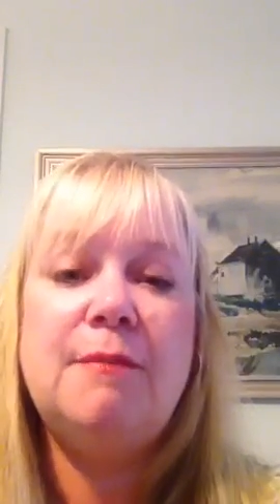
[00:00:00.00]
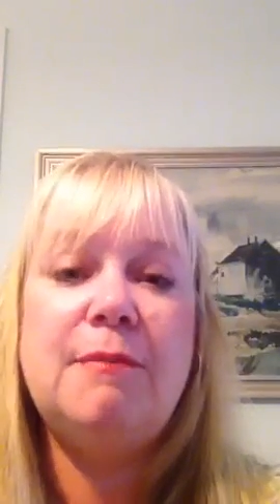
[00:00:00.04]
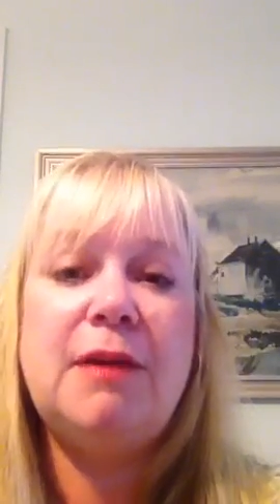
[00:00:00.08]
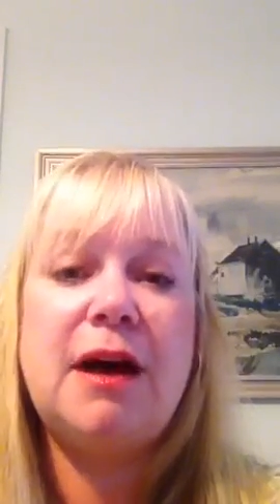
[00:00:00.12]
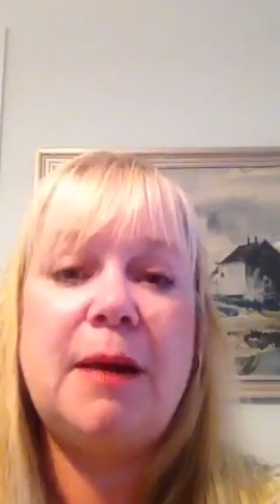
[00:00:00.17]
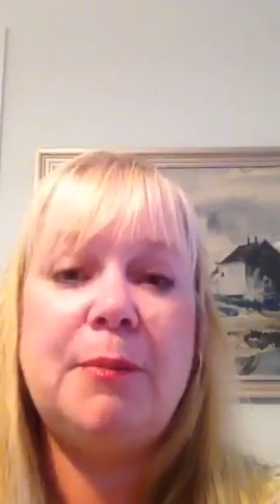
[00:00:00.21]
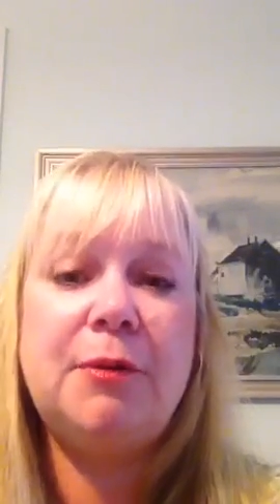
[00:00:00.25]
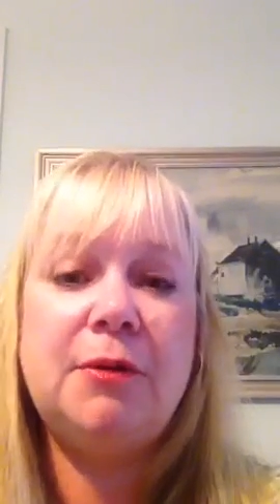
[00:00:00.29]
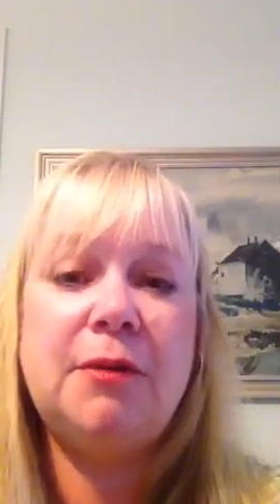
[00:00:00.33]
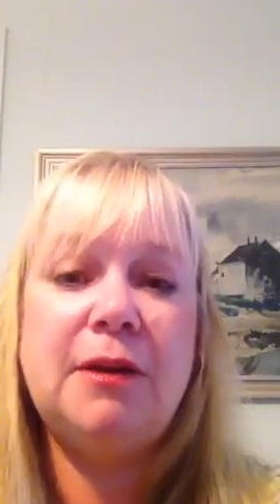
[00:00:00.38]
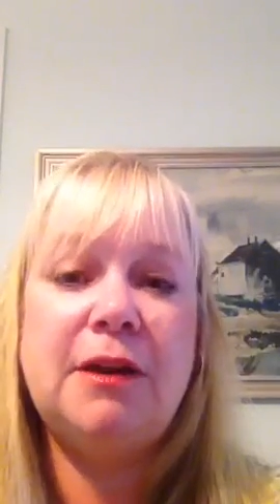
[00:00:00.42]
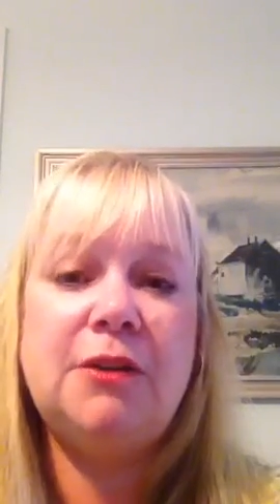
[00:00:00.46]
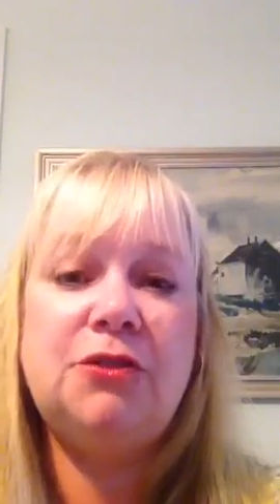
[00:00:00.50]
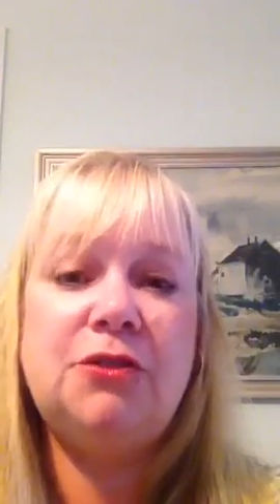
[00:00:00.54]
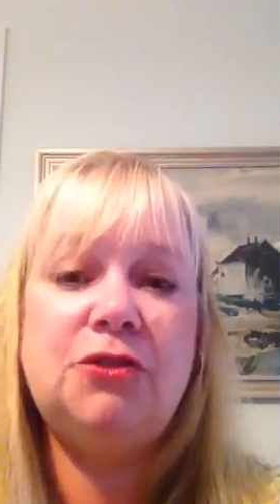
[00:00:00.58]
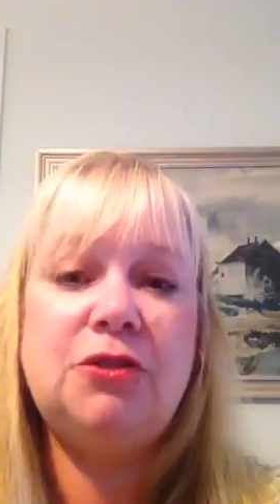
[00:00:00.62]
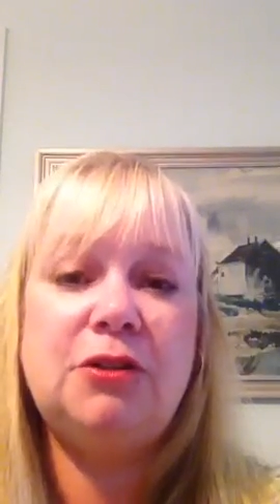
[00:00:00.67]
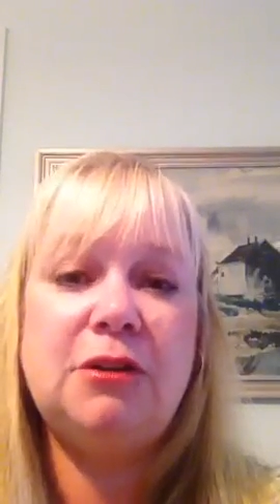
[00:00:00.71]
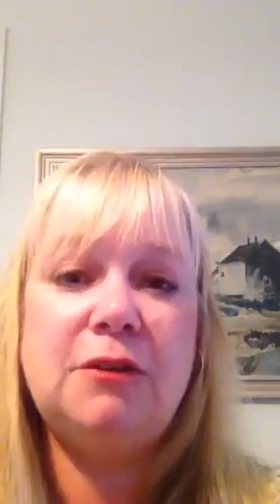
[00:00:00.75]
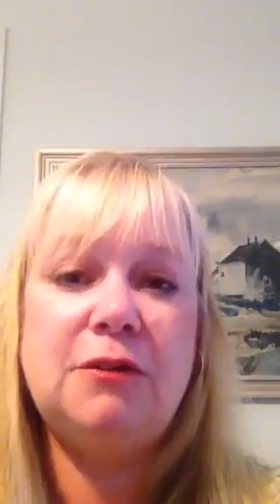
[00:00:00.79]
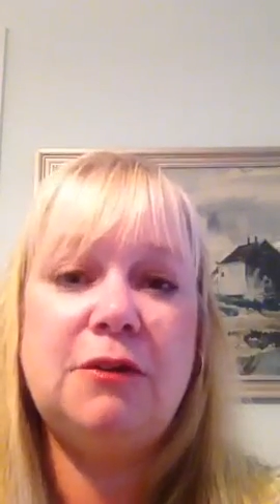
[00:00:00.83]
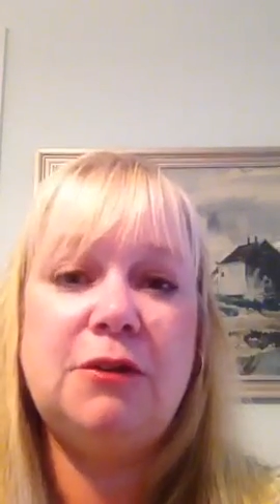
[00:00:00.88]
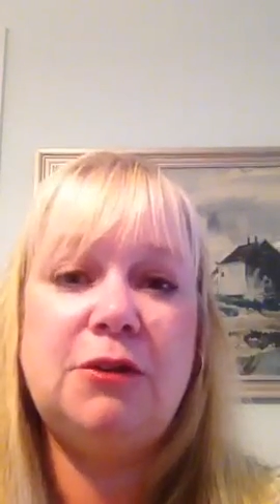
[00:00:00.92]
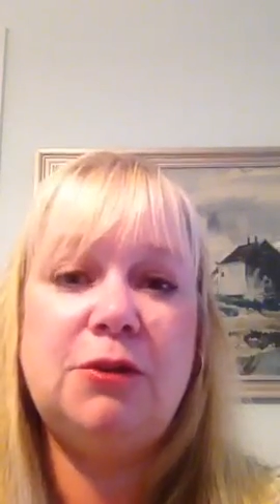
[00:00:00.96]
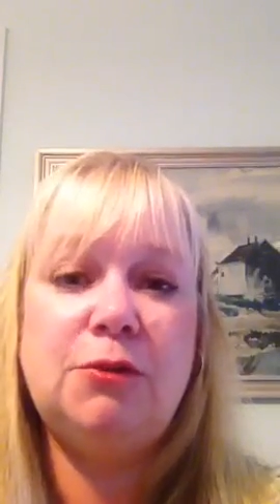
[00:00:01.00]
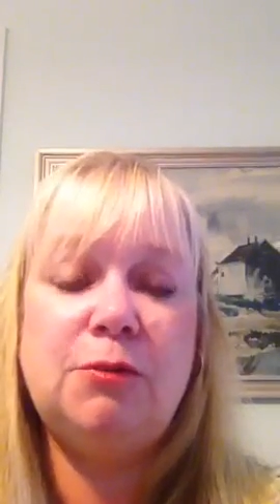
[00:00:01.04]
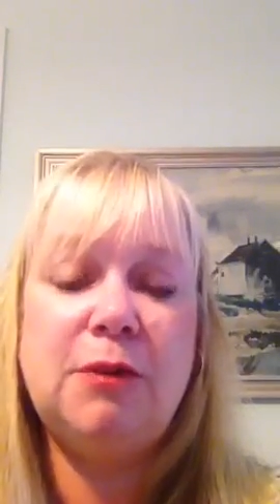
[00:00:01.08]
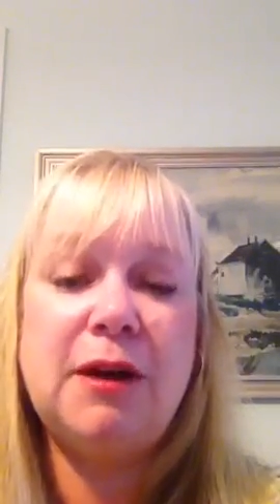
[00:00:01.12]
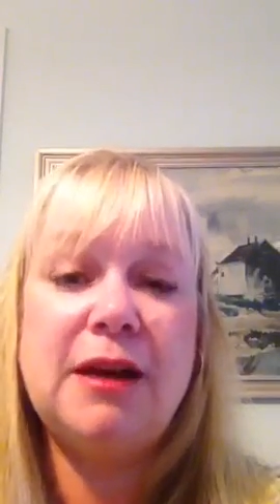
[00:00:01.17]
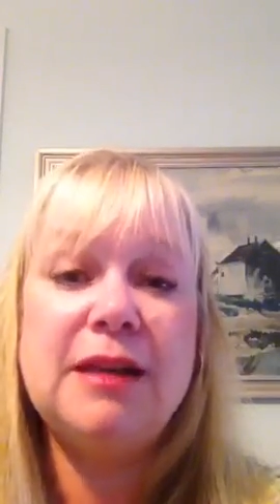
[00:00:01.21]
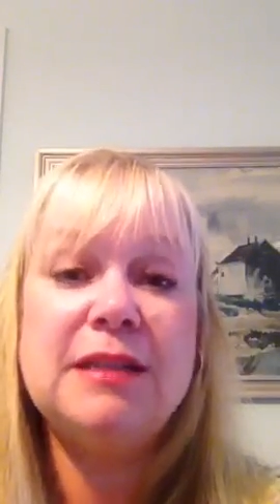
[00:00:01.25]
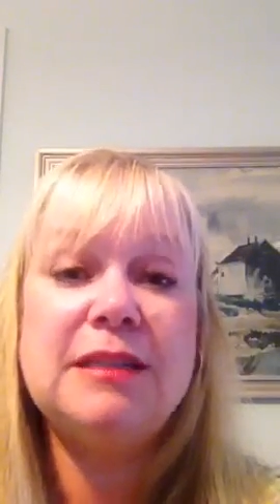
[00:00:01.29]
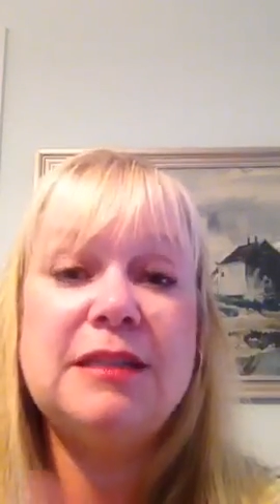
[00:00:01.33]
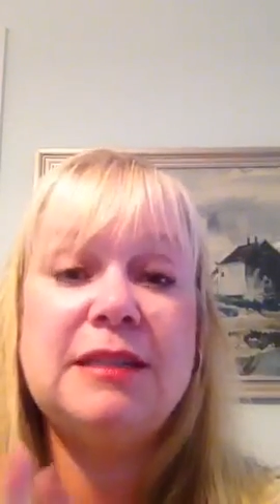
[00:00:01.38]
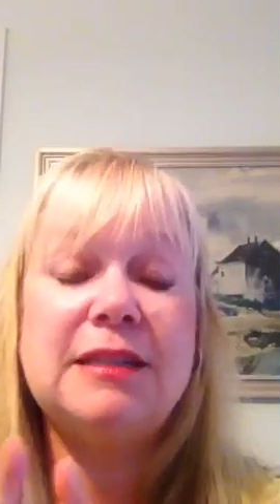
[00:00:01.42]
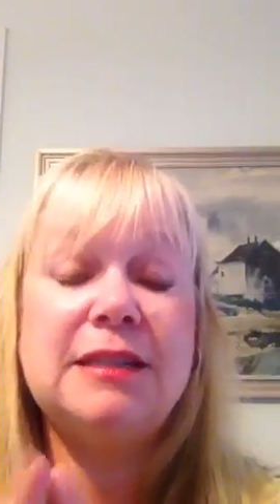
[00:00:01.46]
Population of the
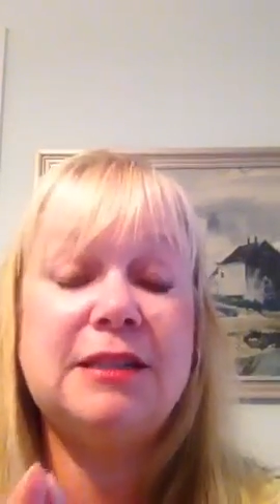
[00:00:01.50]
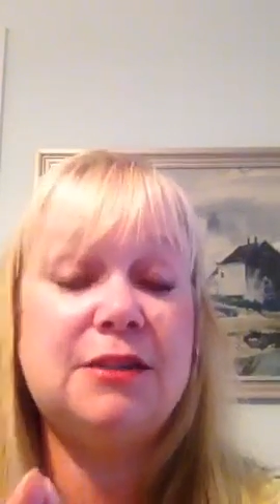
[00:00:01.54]
U.S.